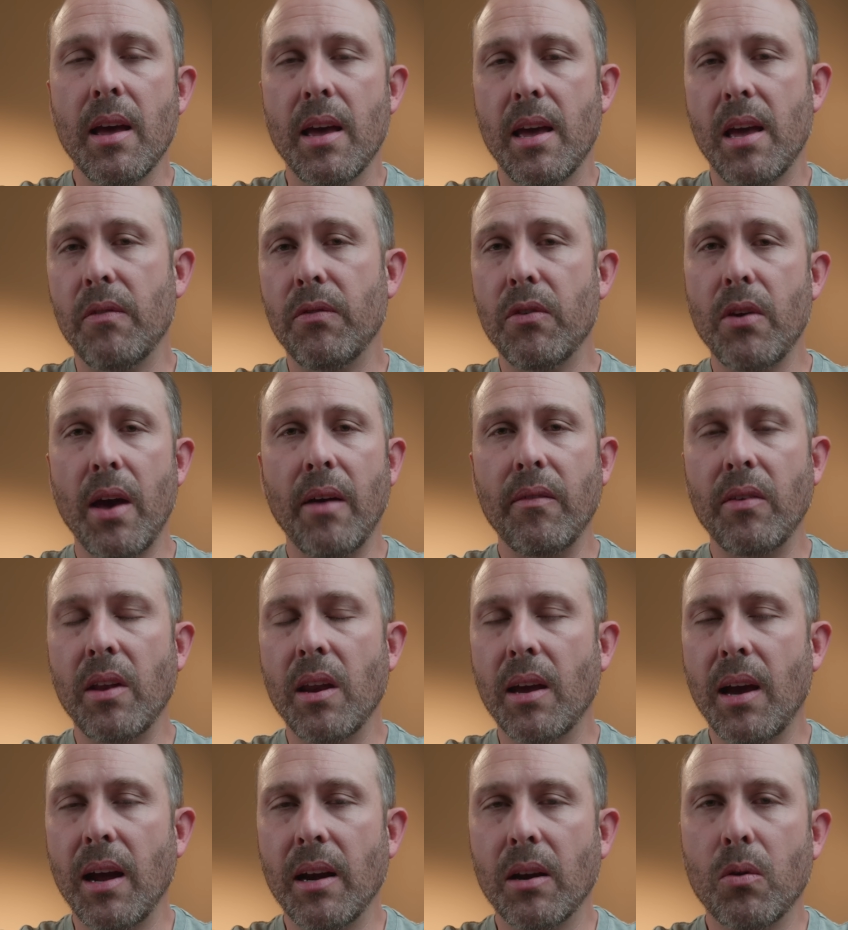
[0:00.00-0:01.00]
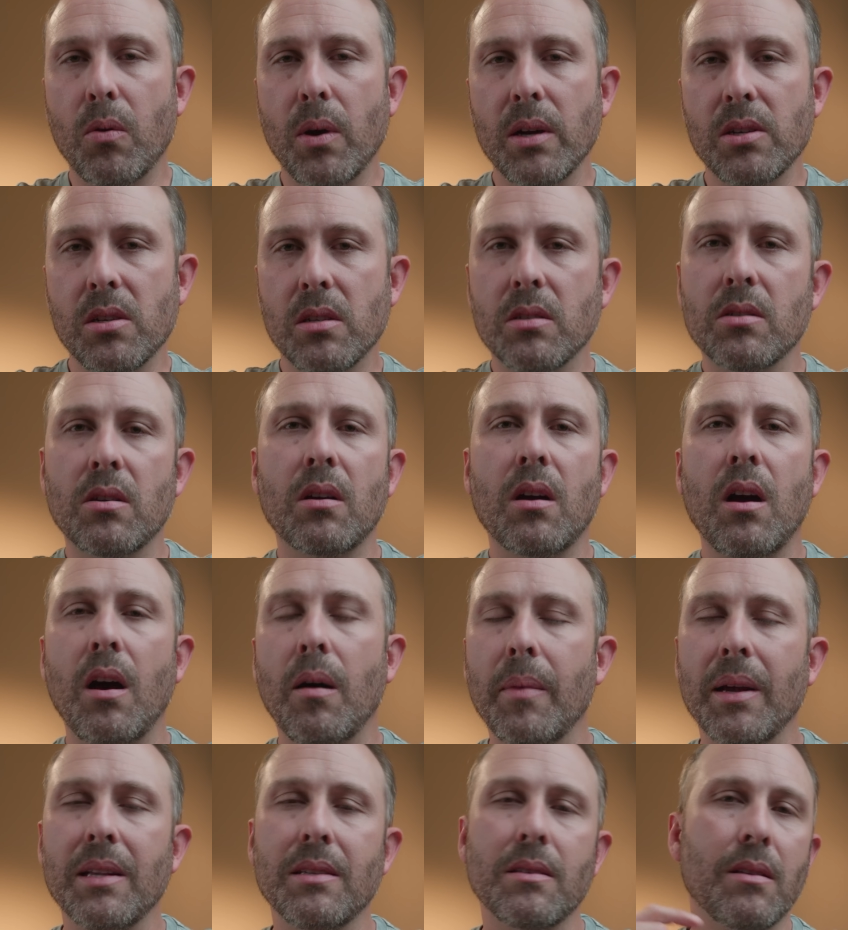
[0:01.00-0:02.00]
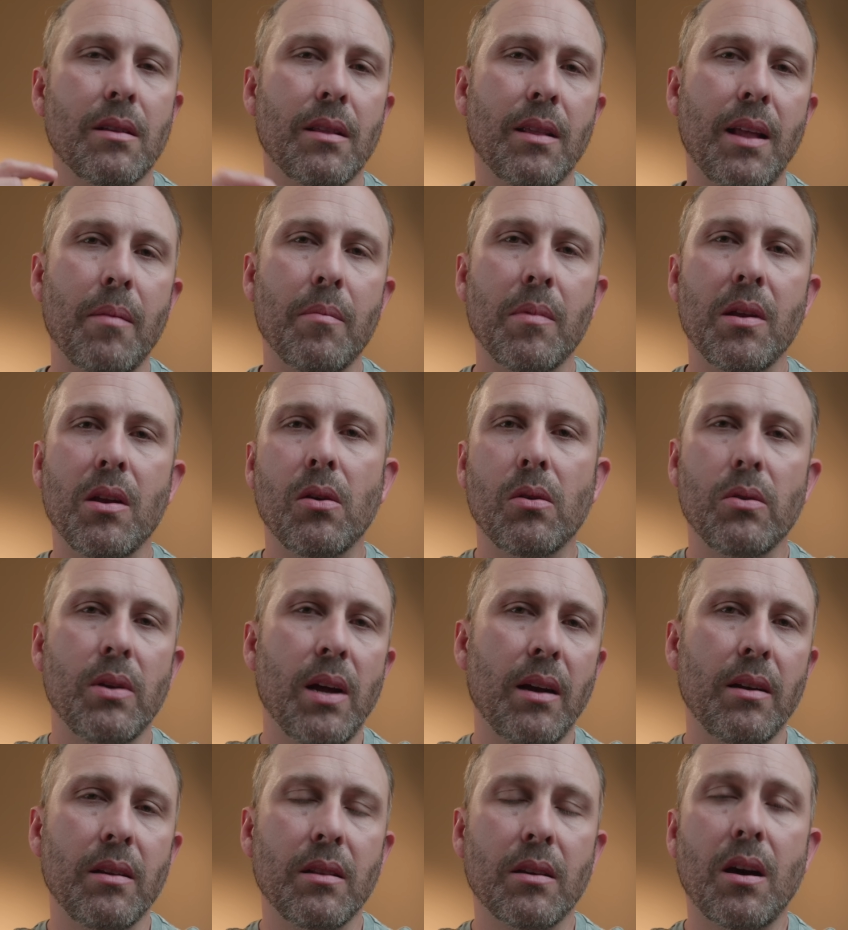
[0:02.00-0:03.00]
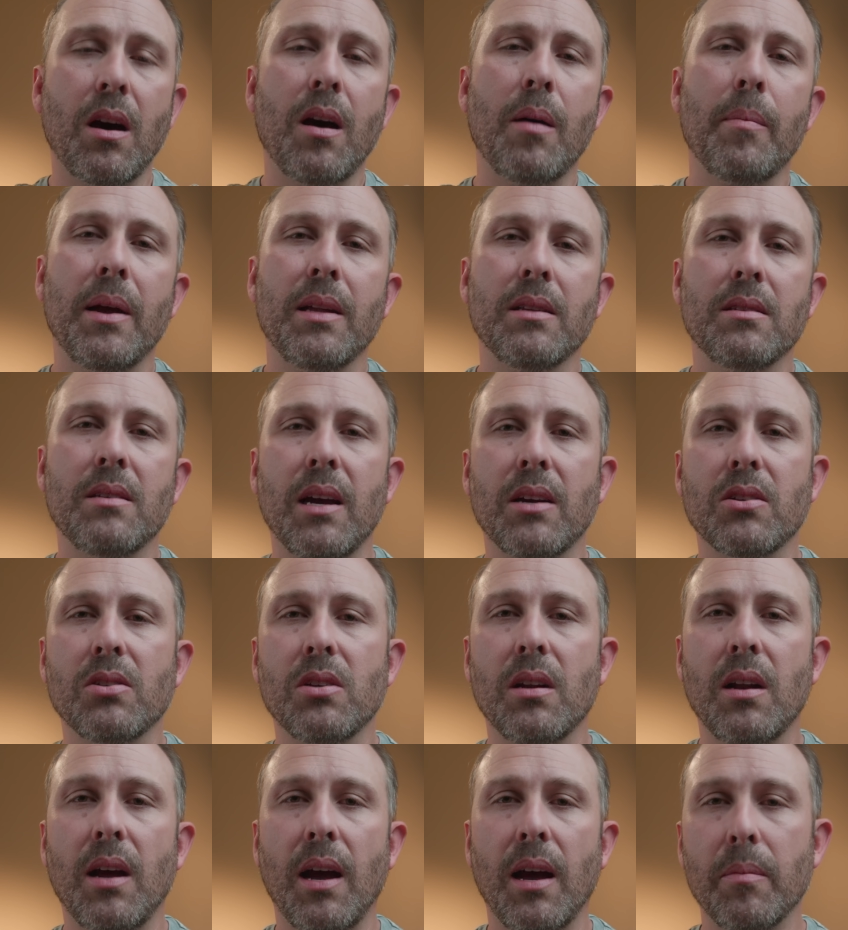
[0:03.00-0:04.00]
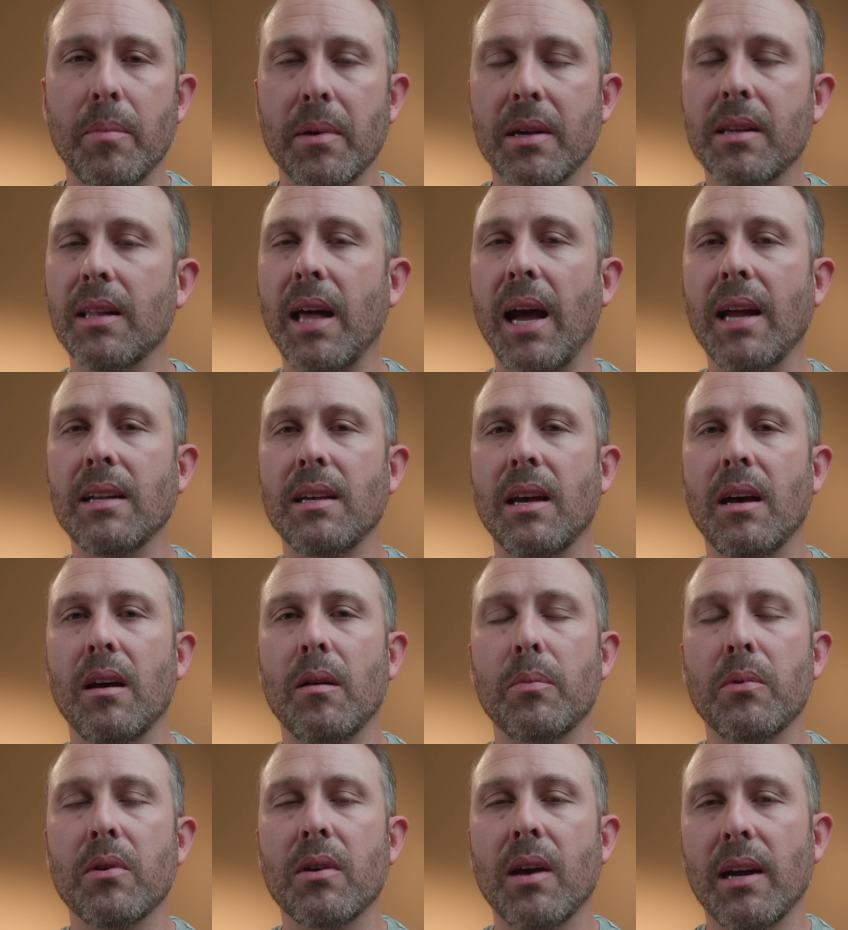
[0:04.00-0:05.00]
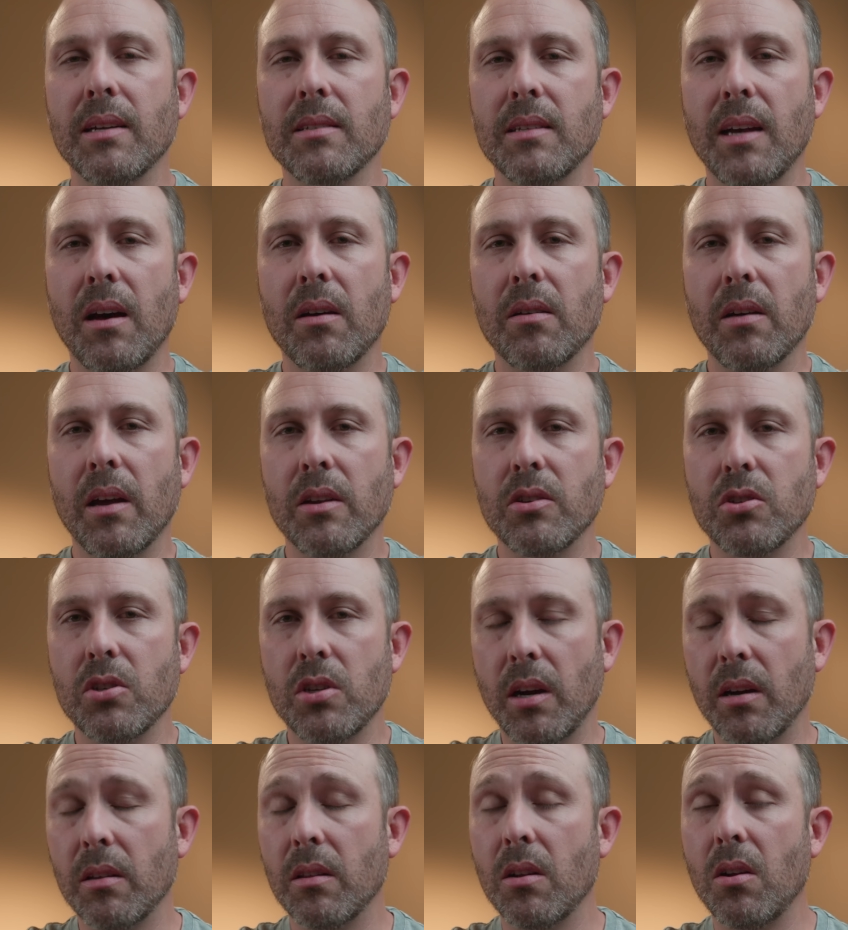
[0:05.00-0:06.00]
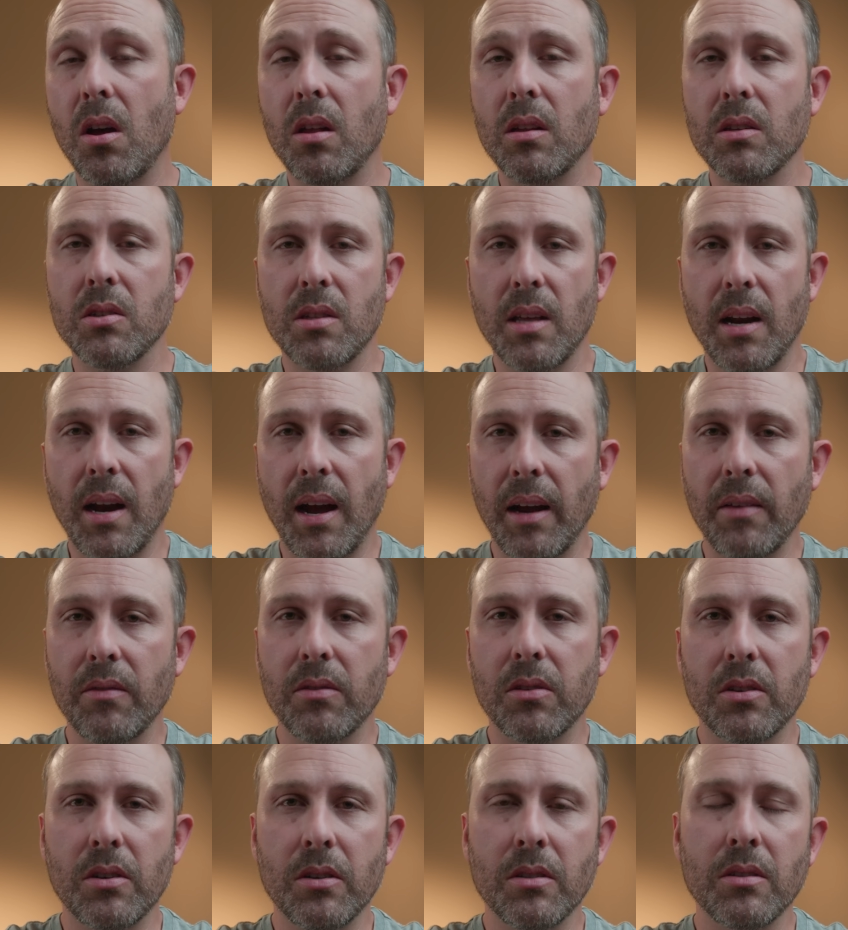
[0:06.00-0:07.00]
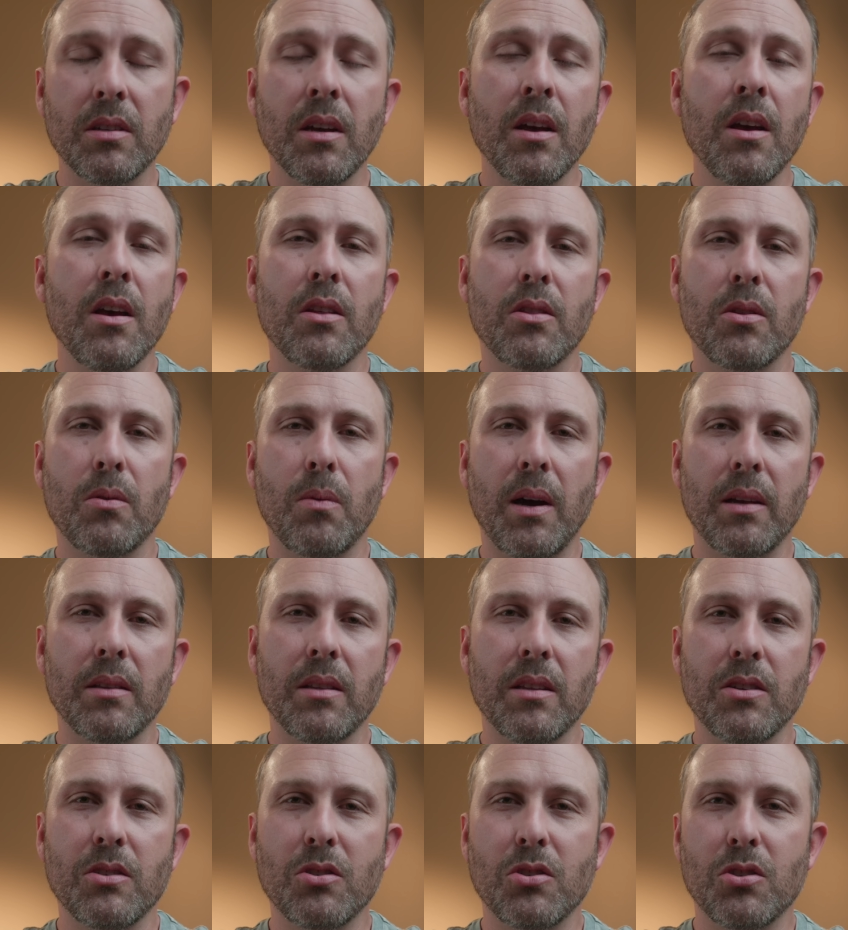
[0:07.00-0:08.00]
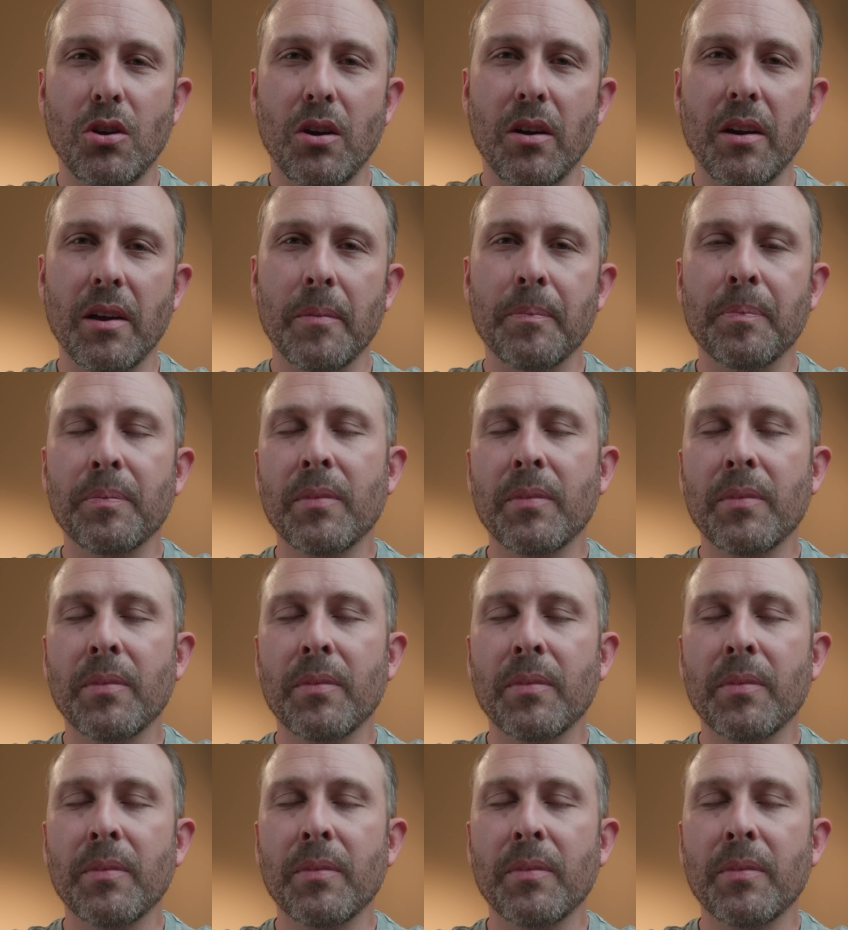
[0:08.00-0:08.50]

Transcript: If you have any kind of questions or comments, let me know down in the comment section. I'd be glad to help you guys out and share the knowledge that I've learned throughout this journey.